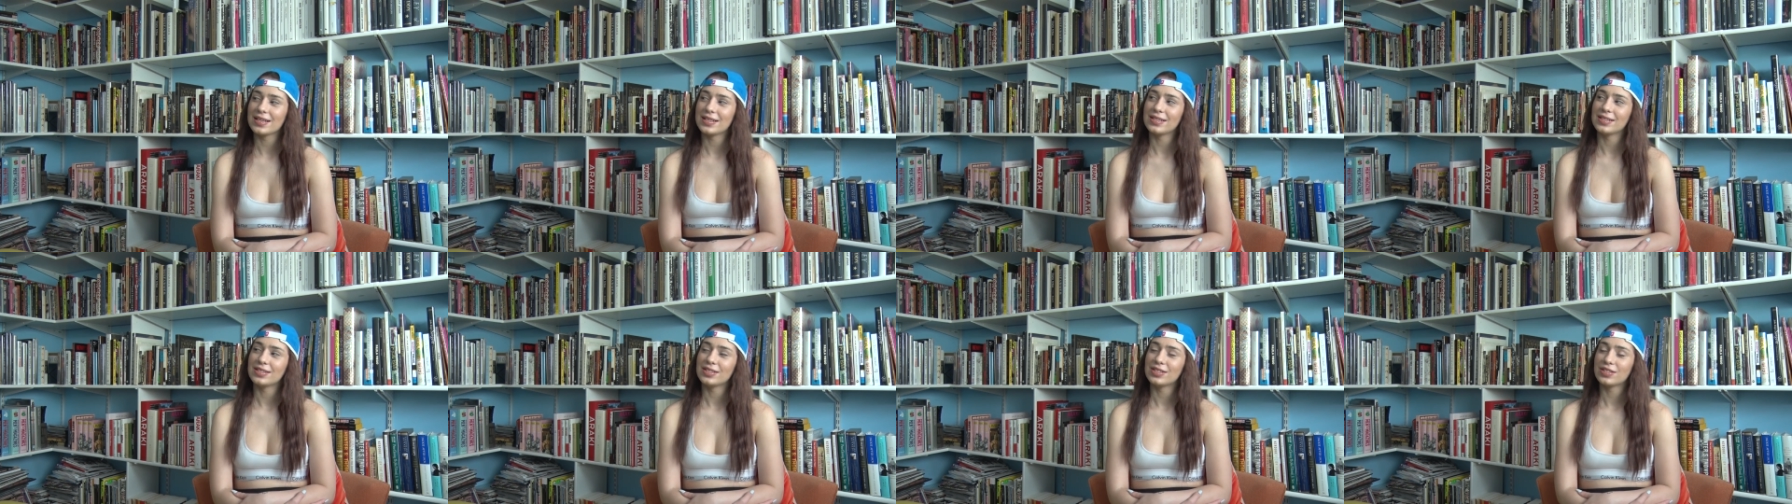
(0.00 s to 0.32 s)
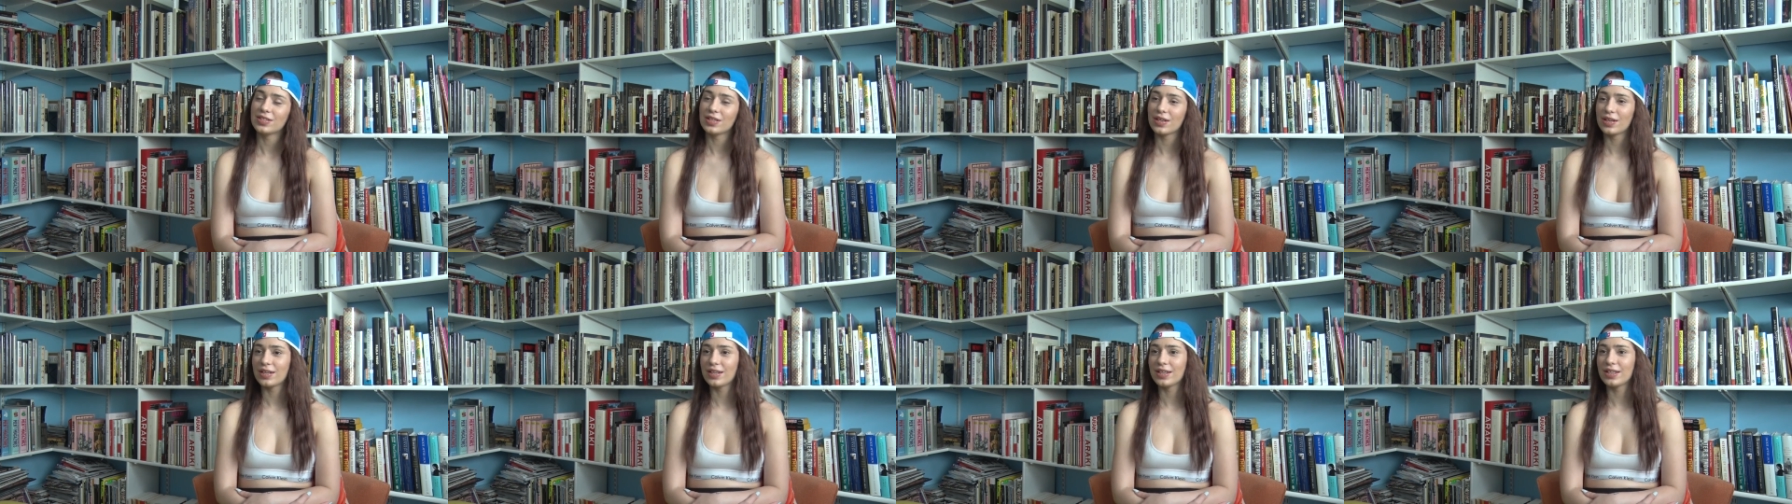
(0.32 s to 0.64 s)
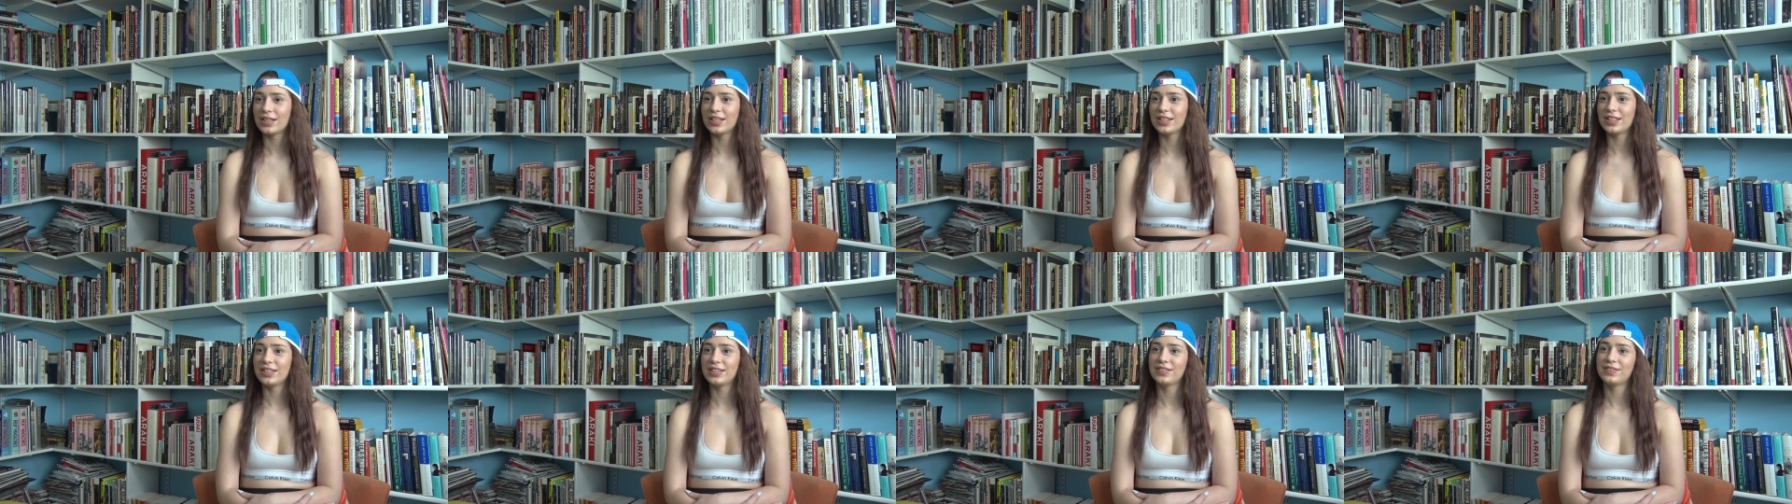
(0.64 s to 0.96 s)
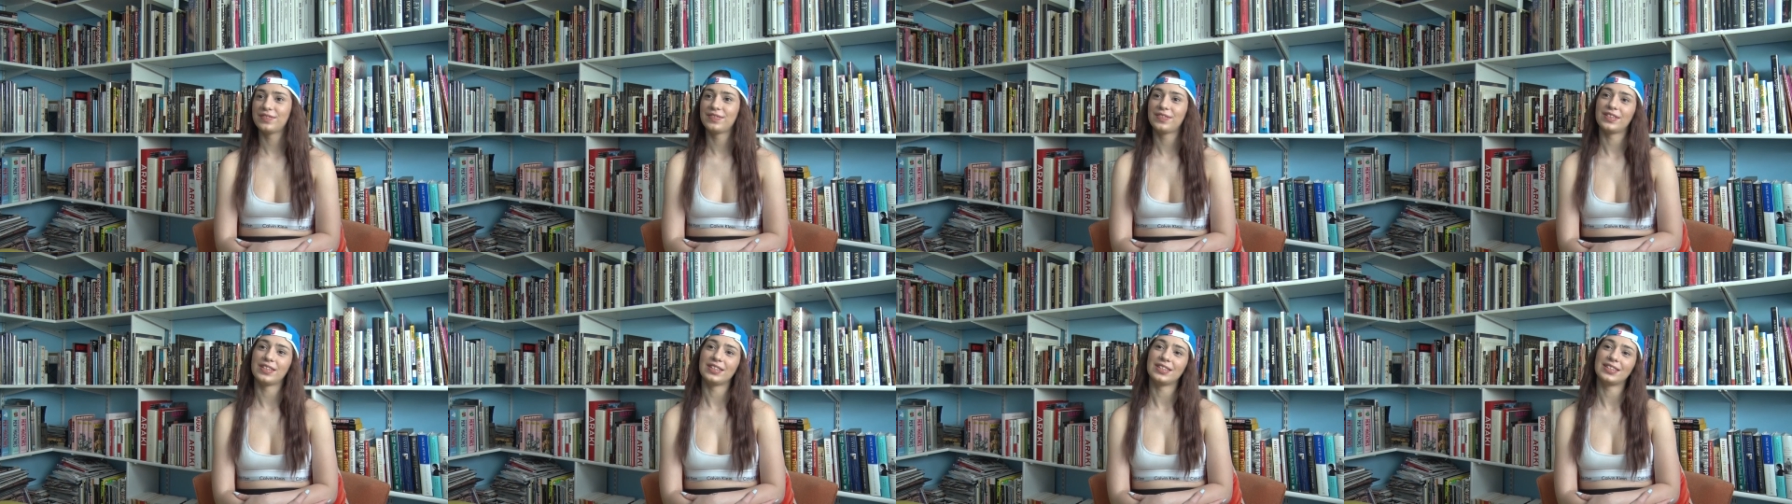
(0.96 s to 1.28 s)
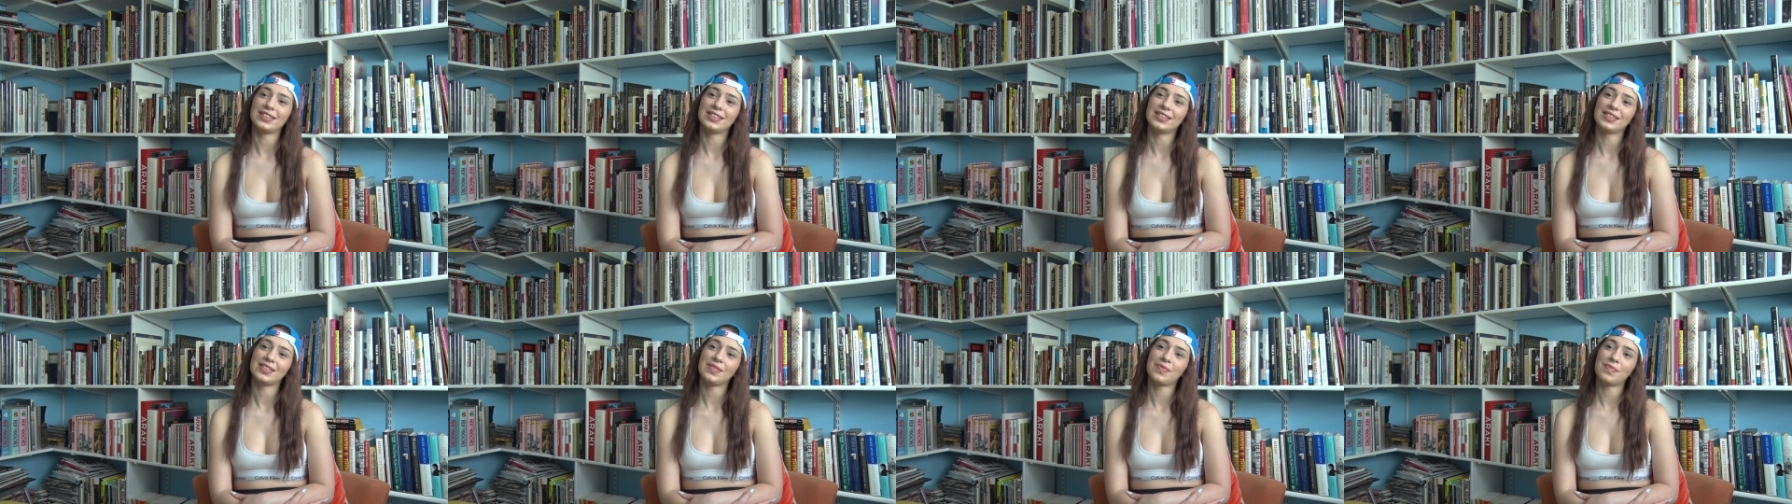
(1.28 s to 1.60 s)
and surf
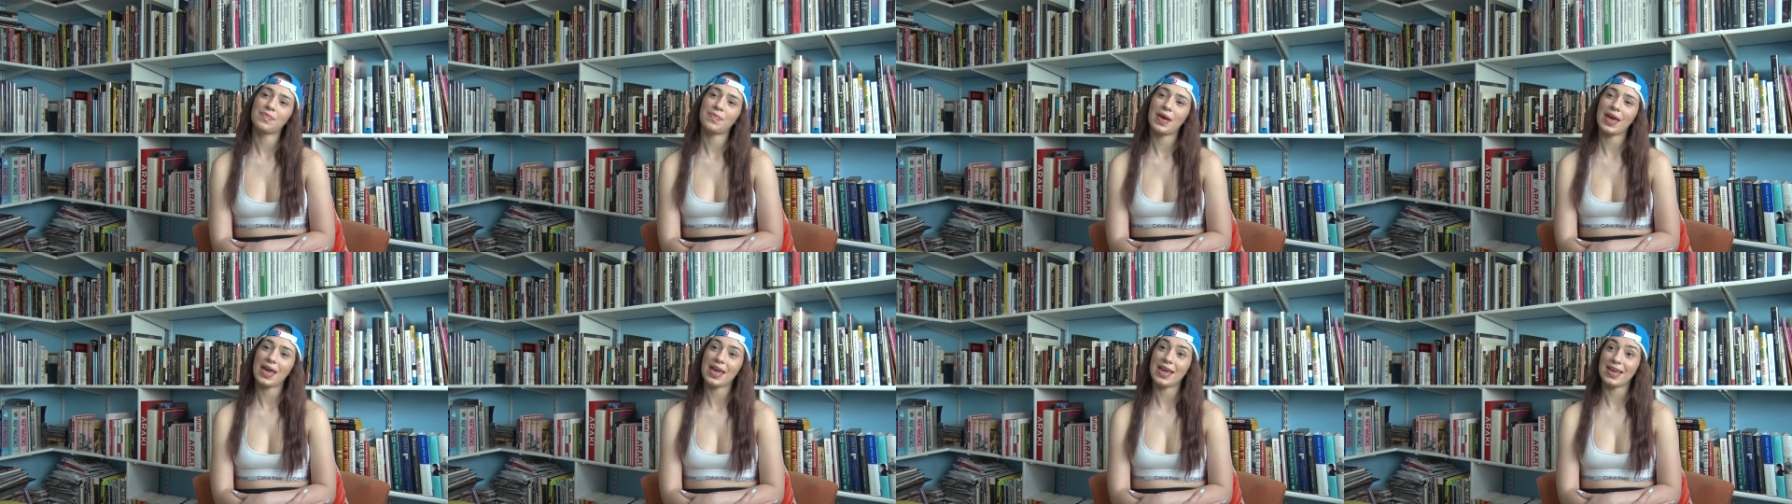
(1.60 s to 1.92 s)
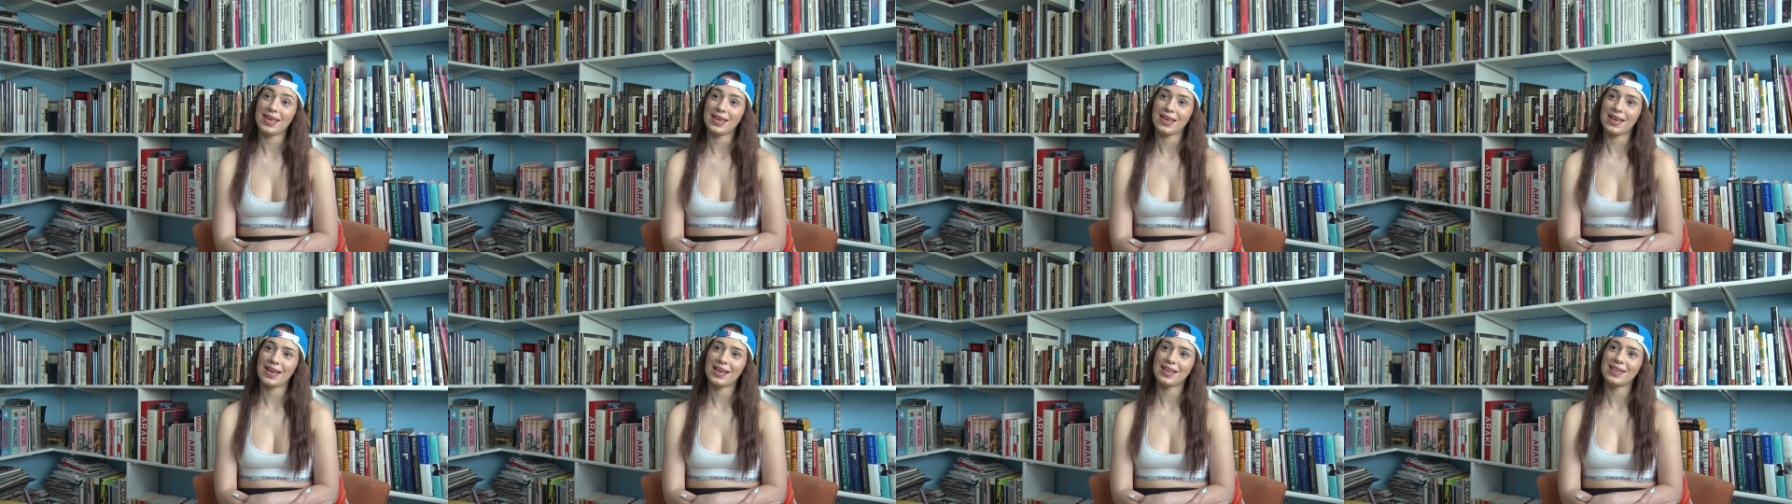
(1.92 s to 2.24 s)
and paint.